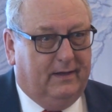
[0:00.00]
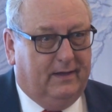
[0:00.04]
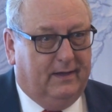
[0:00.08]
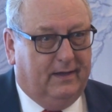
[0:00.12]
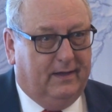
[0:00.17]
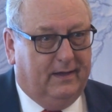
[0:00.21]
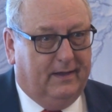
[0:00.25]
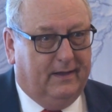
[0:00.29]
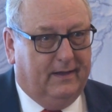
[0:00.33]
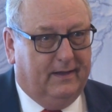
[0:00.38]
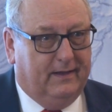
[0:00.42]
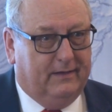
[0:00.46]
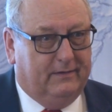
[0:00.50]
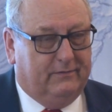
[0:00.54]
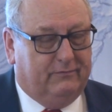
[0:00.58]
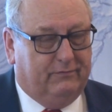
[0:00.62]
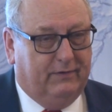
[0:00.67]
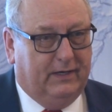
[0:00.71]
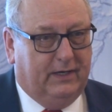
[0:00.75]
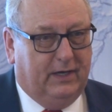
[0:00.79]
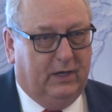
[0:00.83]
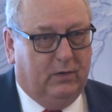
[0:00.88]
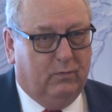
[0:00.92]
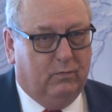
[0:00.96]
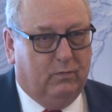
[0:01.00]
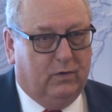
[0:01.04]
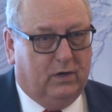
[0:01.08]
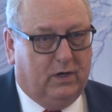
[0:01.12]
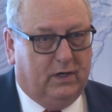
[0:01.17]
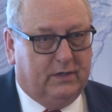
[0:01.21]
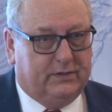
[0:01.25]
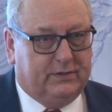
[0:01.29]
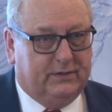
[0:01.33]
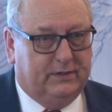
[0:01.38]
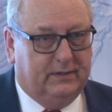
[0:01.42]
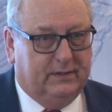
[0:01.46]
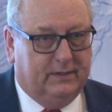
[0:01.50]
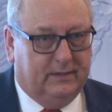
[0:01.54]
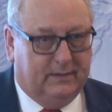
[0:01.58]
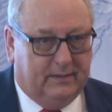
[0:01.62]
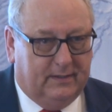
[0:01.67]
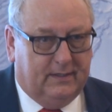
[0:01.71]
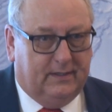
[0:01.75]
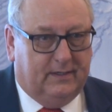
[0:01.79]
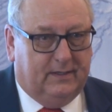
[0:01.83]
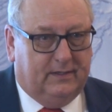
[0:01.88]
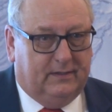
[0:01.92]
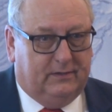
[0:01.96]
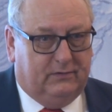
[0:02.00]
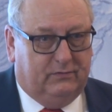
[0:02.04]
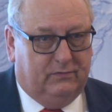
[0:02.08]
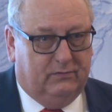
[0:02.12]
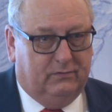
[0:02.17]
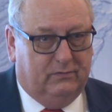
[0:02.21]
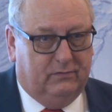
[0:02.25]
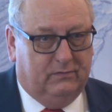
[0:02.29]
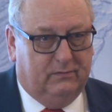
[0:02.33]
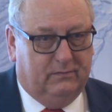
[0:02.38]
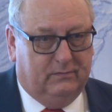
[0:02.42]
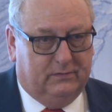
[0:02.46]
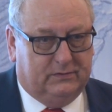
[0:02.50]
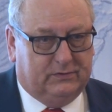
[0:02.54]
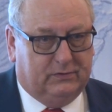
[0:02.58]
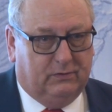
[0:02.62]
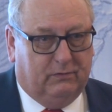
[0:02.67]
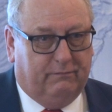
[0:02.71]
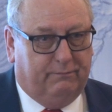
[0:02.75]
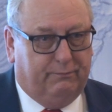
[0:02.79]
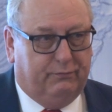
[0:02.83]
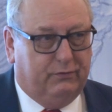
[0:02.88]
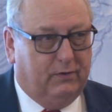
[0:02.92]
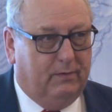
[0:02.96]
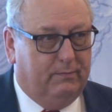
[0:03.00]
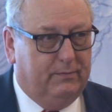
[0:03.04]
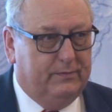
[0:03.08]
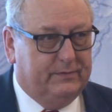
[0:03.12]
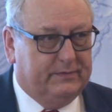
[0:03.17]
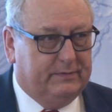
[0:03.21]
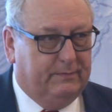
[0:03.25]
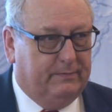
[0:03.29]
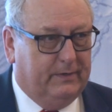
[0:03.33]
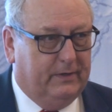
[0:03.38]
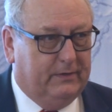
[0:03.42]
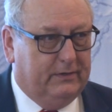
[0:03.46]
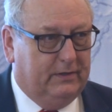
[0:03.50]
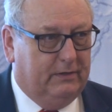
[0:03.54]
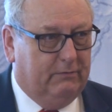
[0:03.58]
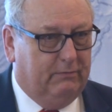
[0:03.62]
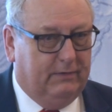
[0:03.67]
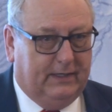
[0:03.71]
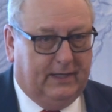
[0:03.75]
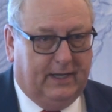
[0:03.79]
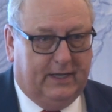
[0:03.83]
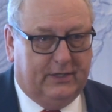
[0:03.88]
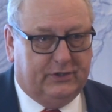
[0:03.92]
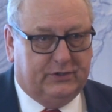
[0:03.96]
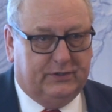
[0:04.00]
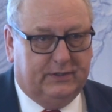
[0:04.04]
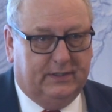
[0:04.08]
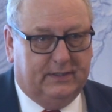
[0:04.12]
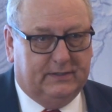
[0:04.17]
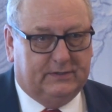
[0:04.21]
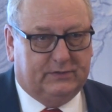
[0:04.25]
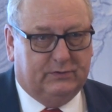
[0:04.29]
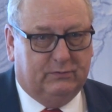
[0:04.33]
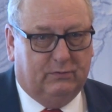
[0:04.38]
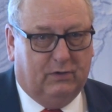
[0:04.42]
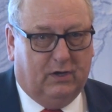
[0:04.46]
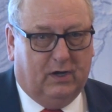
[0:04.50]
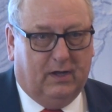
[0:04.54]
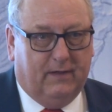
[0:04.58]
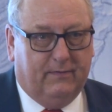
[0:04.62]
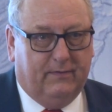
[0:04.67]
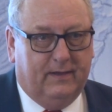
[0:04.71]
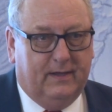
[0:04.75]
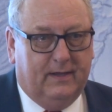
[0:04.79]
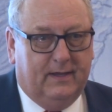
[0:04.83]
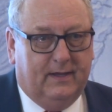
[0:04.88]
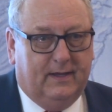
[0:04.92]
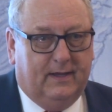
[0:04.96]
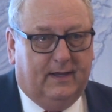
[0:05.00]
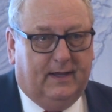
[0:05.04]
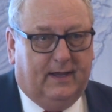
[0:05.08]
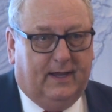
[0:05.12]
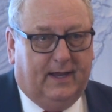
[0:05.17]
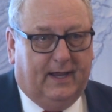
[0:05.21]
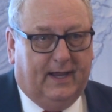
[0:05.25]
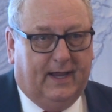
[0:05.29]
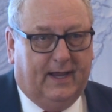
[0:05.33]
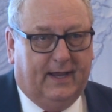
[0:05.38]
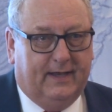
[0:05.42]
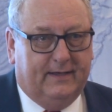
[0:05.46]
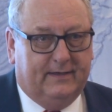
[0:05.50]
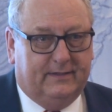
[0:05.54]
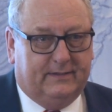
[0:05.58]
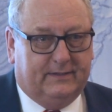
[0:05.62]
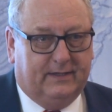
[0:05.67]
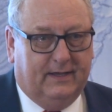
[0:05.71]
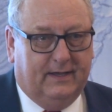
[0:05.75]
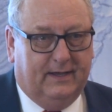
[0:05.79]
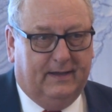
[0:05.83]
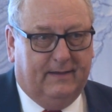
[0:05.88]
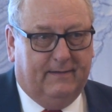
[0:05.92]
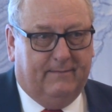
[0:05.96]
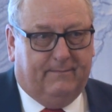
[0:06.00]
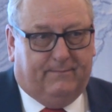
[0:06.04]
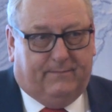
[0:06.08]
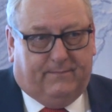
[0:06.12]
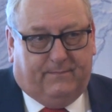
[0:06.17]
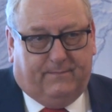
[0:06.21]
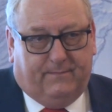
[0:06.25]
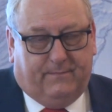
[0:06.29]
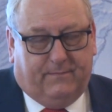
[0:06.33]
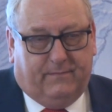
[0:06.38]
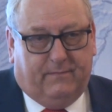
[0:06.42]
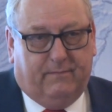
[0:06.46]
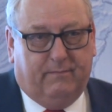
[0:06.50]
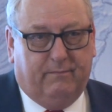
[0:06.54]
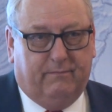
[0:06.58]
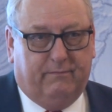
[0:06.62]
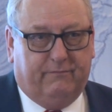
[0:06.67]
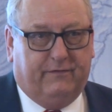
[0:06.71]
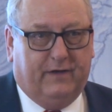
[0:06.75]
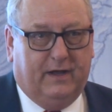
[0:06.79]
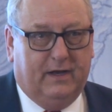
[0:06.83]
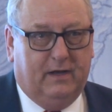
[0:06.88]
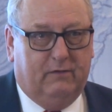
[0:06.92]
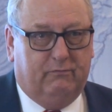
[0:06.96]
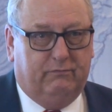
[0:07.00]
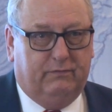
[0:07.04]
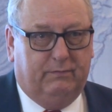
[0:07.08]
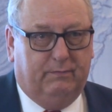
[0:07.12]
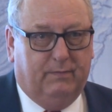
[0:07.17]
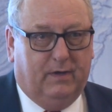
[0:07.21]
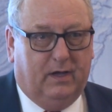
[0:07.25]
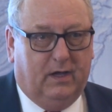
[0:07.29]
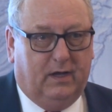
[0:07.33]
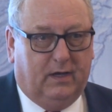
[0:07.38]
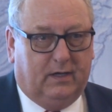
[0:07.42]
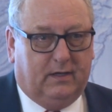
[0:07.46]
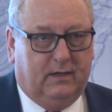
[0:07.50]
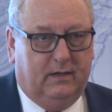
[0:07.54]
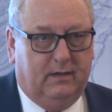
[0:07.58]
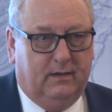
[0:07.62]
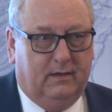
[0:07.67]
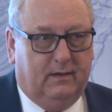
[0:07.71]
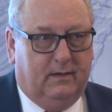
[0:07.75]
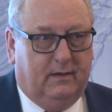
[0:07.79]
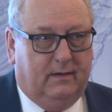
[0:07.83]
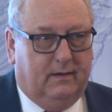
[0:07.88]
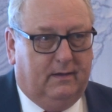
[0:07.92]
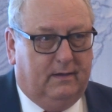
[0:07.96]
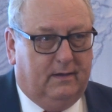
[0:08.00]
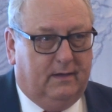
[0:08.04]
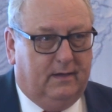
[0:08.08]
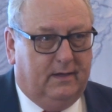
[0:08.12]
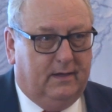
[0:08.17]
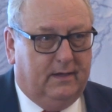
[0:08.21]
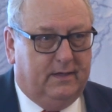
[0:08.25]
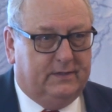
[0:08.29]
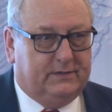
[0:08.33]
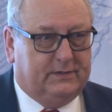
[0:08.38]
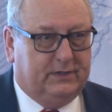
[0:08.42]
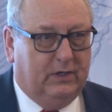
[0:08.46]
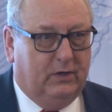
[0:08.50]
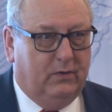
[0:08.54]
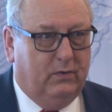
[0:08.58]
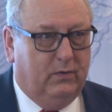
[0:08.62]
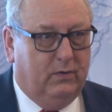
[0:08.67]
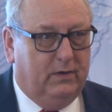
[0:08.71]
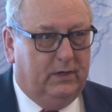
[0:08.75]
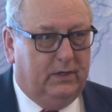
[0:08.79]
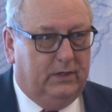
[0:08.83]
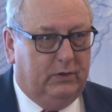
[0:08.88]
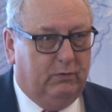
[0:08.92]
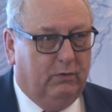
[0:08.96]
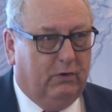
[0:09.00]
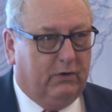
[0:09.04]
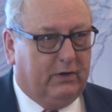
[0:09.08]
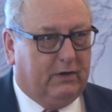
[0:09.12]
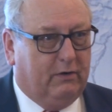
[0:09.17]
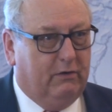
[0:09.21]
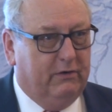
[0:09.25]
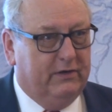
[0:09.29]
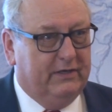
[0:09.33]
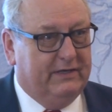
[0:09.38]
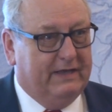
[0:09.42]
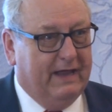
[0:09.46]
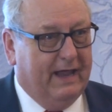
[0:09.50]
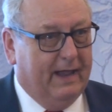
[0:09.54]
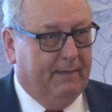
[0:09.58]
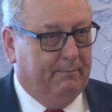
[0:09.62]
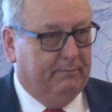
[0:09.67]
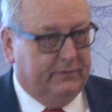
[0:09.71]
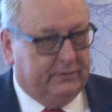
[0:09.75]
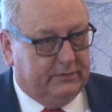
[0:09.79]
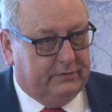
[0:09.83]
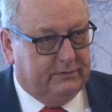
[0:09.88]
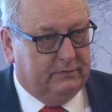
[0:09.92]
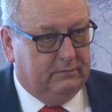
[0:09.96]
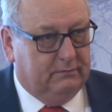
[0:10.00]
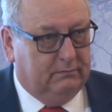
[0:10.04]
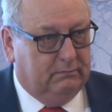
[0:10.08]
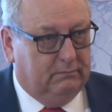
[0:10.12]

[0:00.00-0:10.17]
uh, drinking water, to solve problems about irrigation and so on. And uh, final remark, uh, so you are condemned.